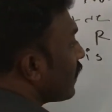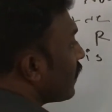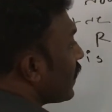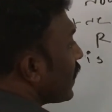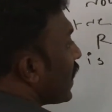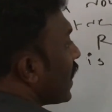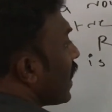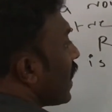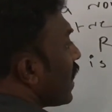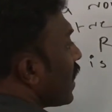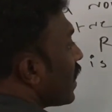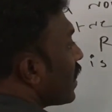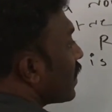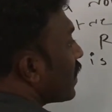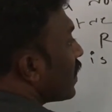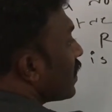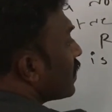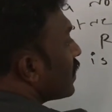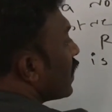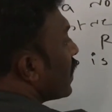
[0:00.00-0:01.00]
they are
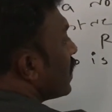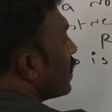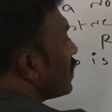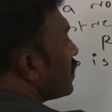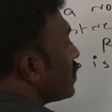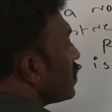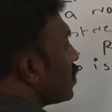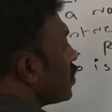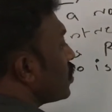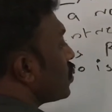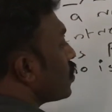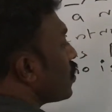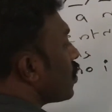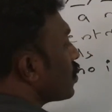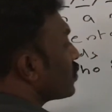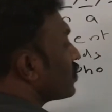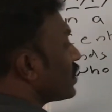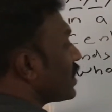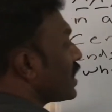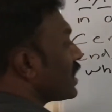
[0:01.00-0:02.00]
in the
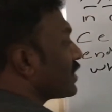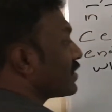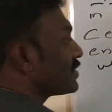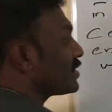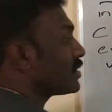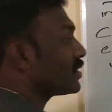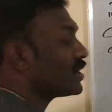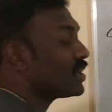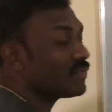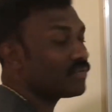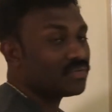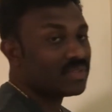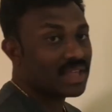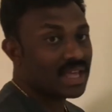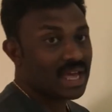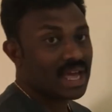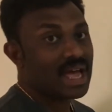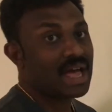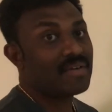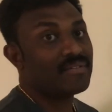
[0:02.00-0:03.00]
north direction. If
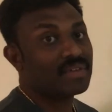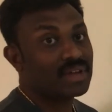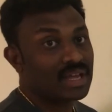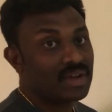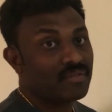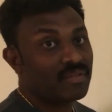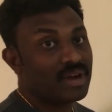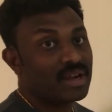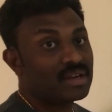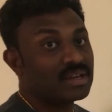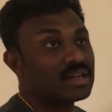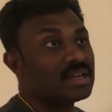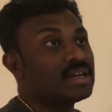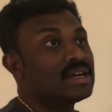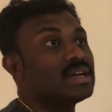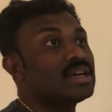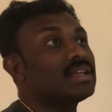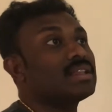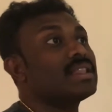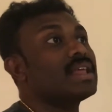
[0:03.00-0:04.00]
they have given
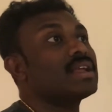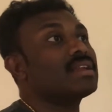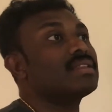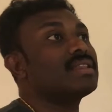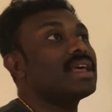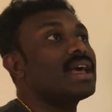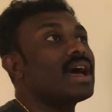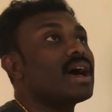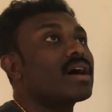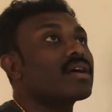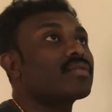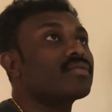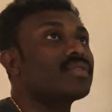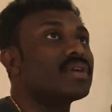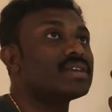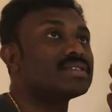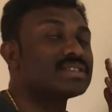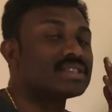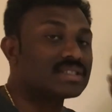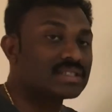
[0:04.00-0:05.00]
that they are
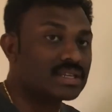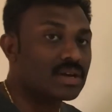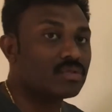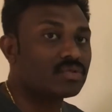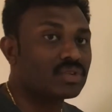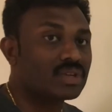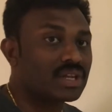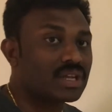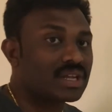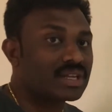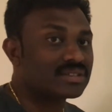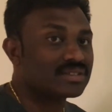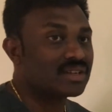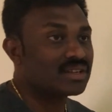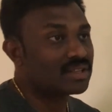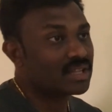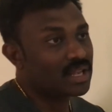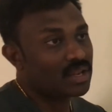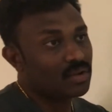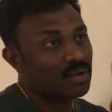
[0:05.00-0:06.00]
facing south
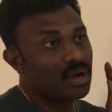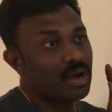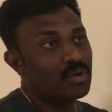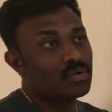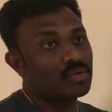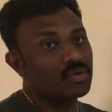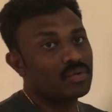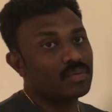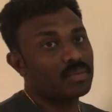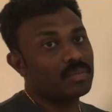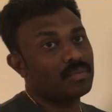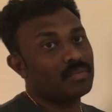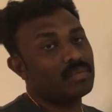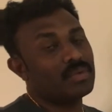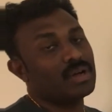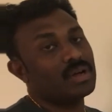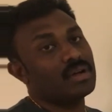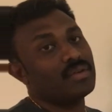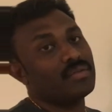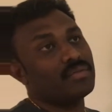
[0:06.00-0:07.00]
direction, then you have to
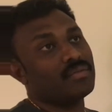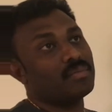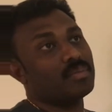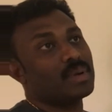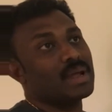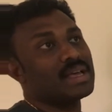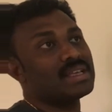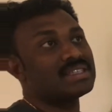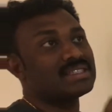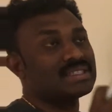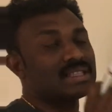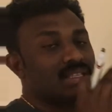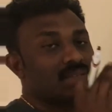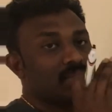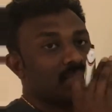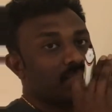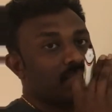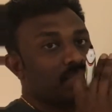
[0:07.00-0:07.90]
place the